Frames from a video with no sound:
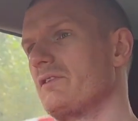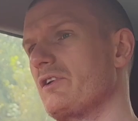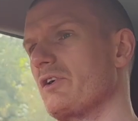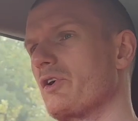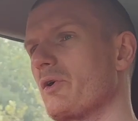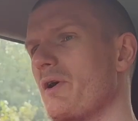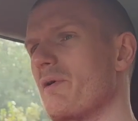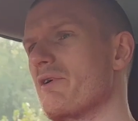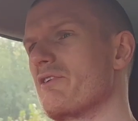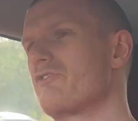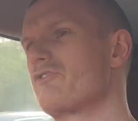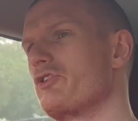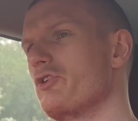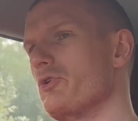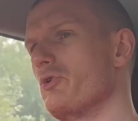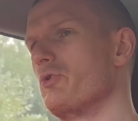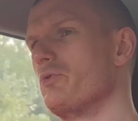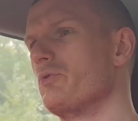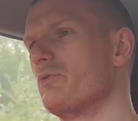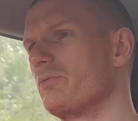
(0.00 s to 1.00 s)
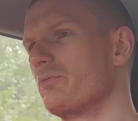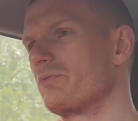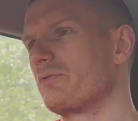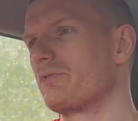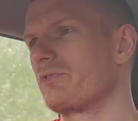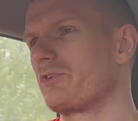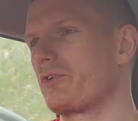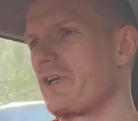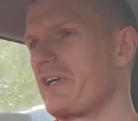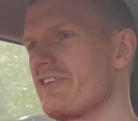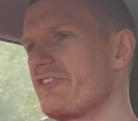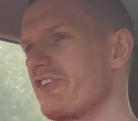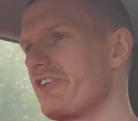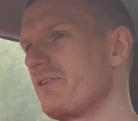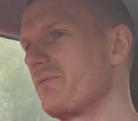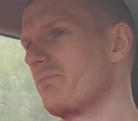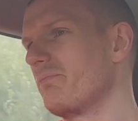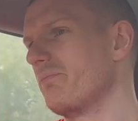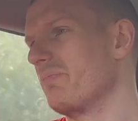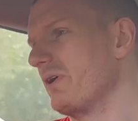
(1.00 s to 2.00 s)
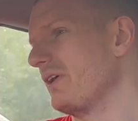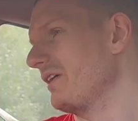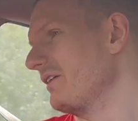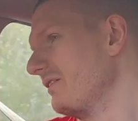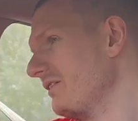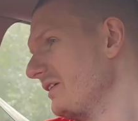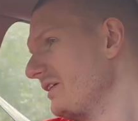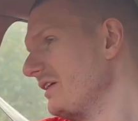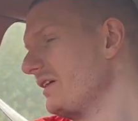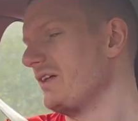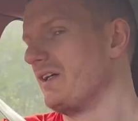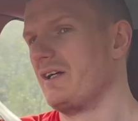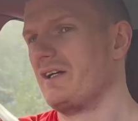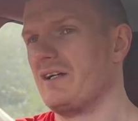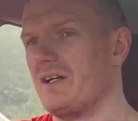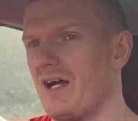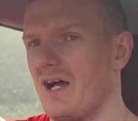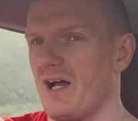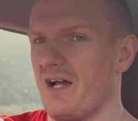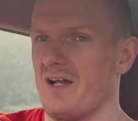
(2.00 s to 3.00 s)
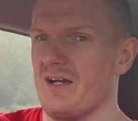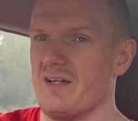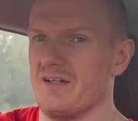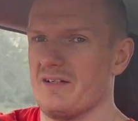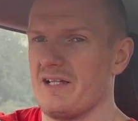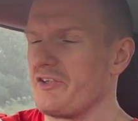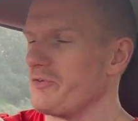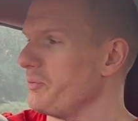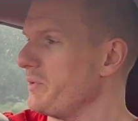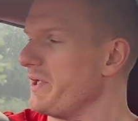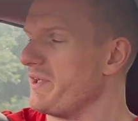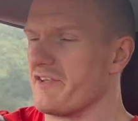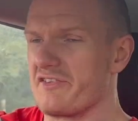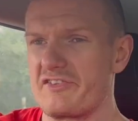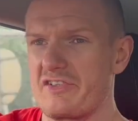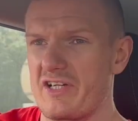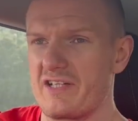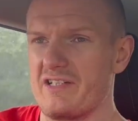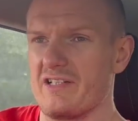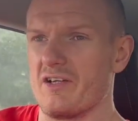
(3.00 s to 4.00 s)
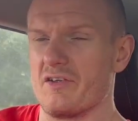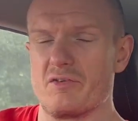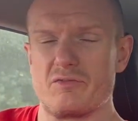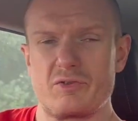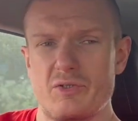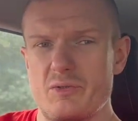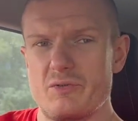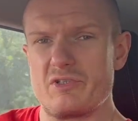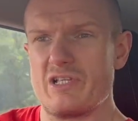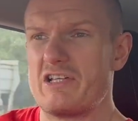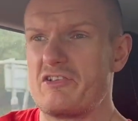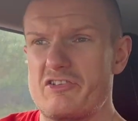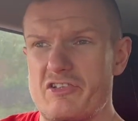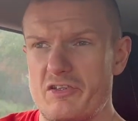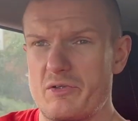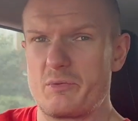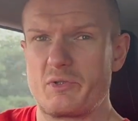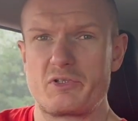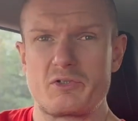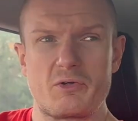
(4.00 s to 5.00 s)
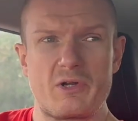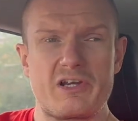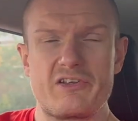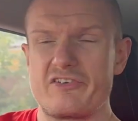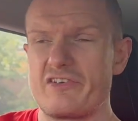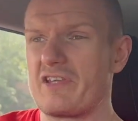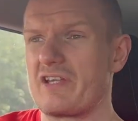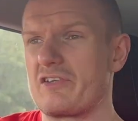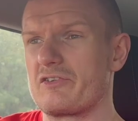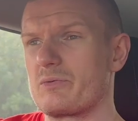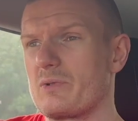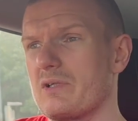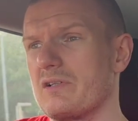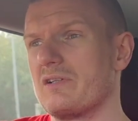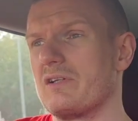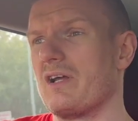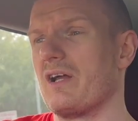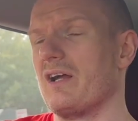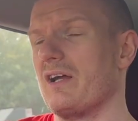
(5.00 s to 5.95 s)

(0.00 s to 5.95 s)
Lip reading: don't go anywhere too crazy, but that's weird, the sign on the road literally said the word crazy then as well.